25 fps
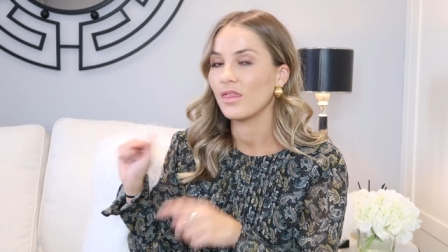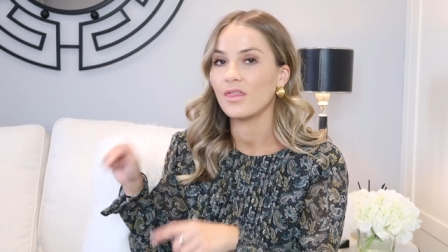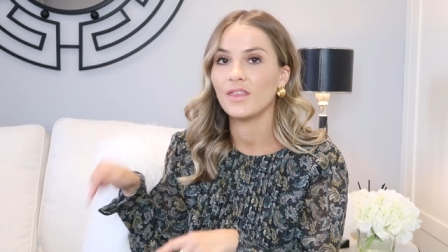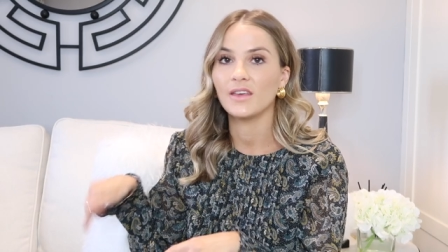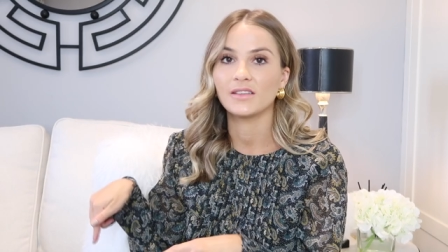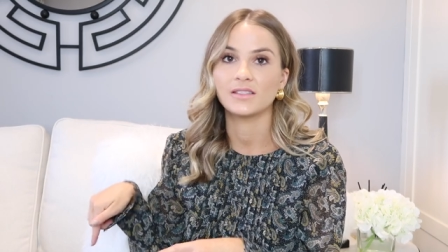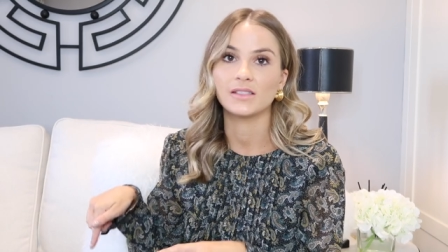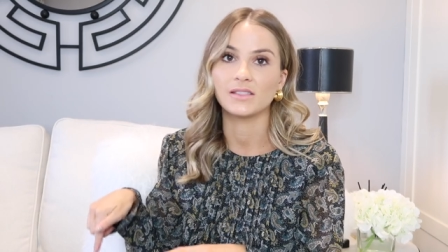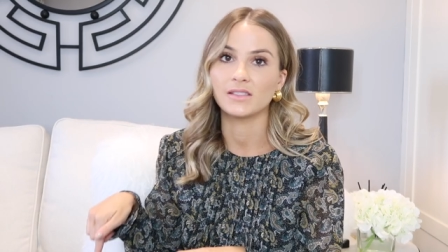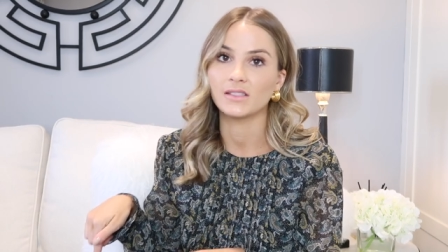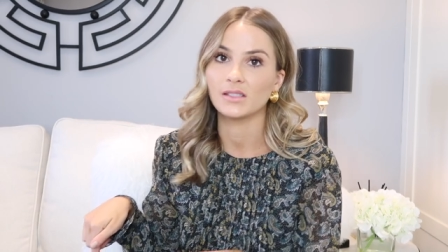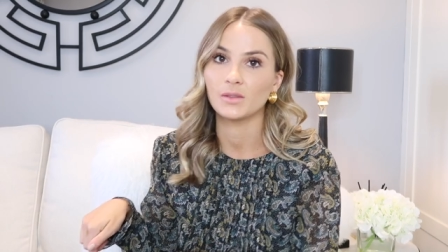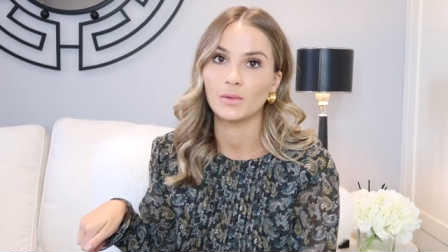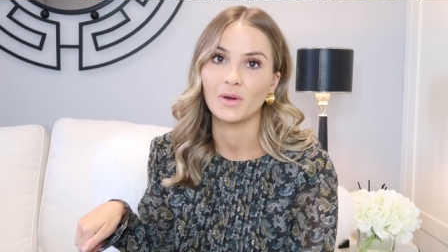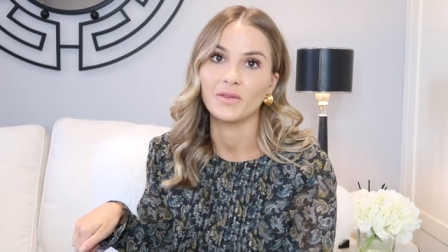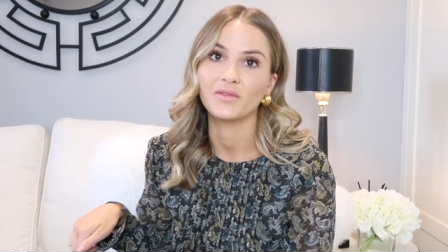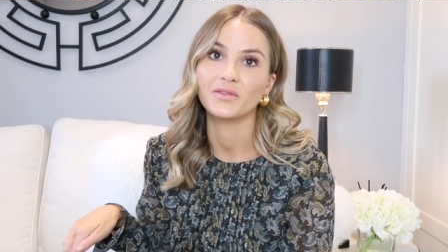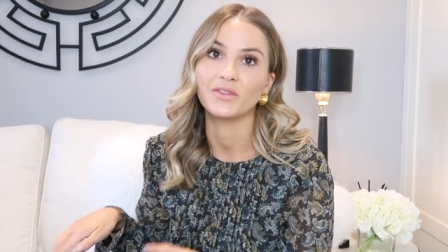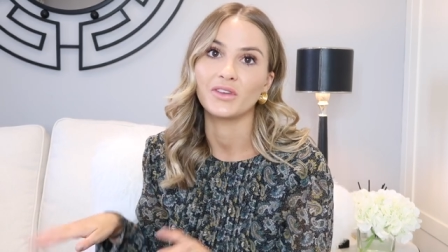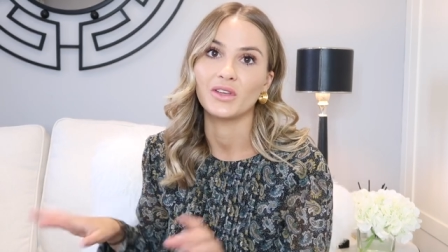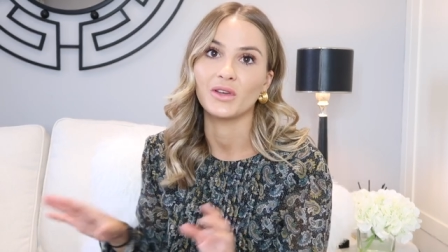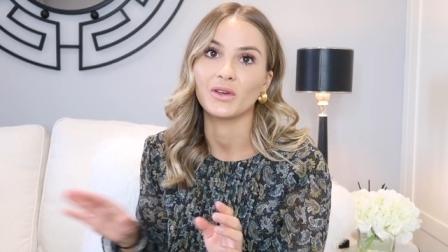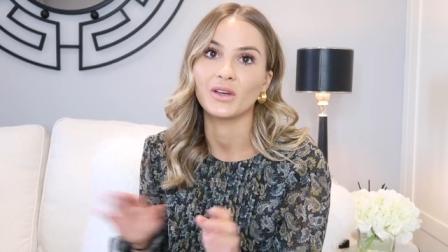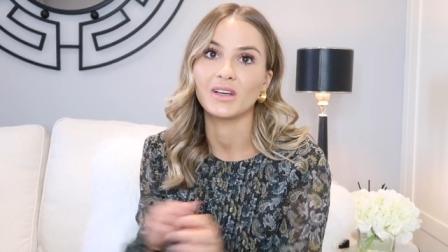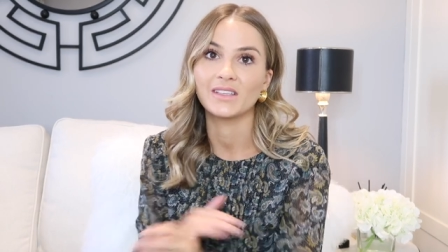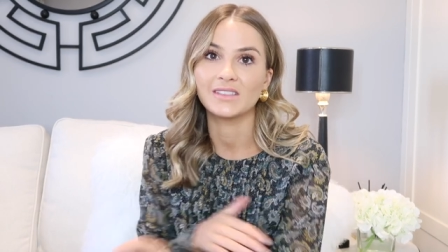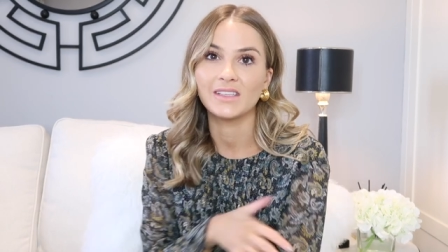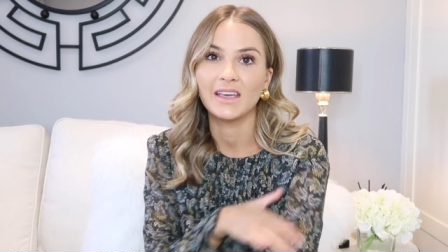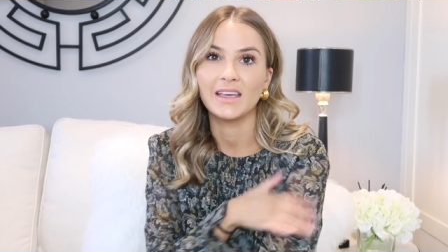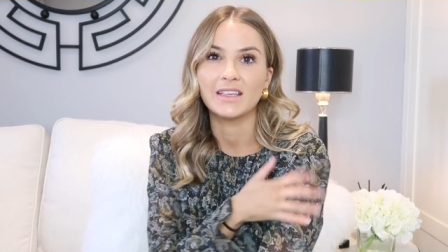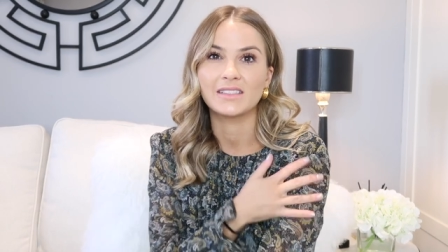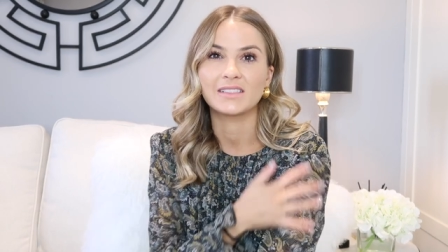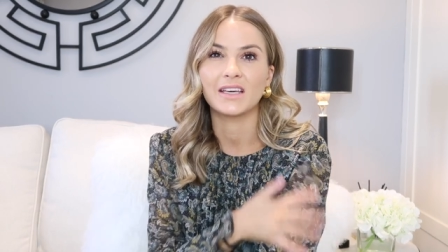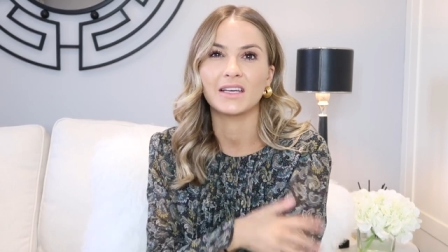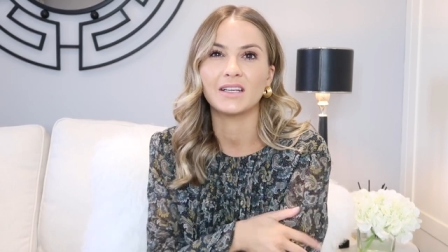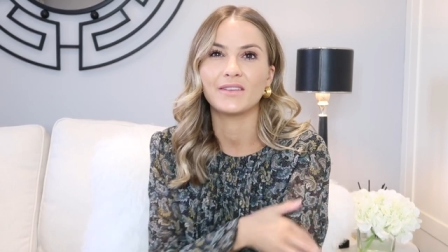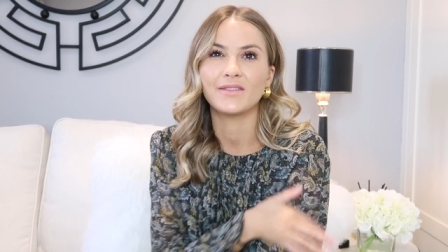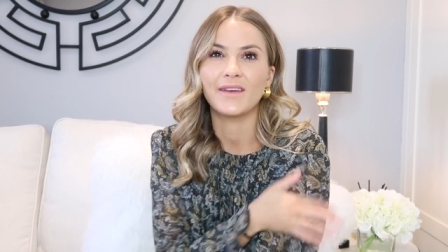this isn't the one for you because it
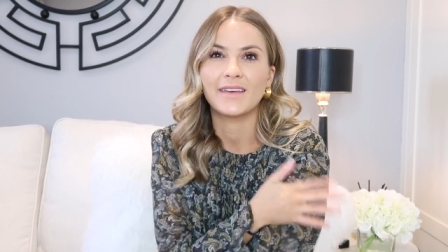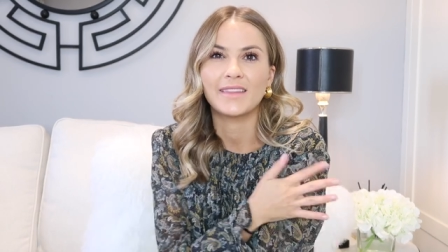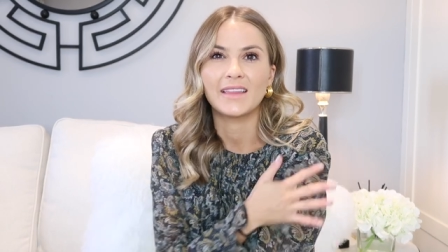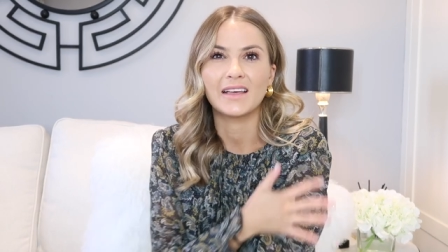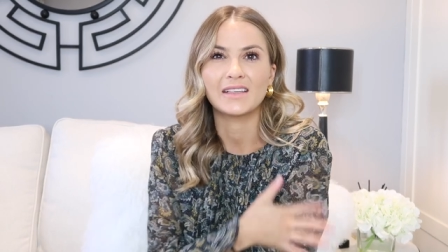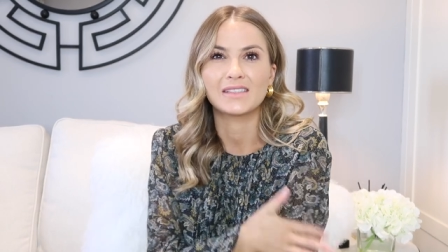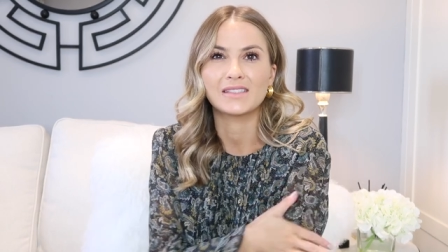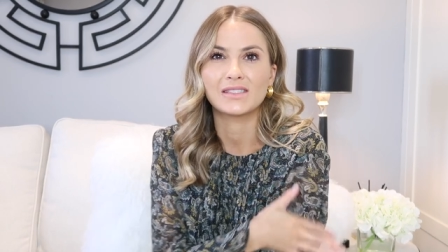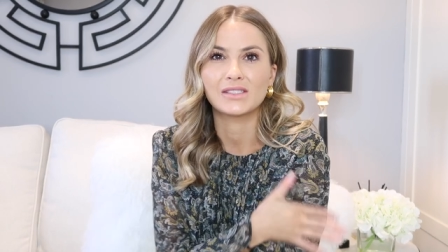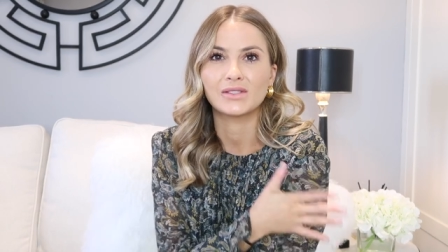is kind of like that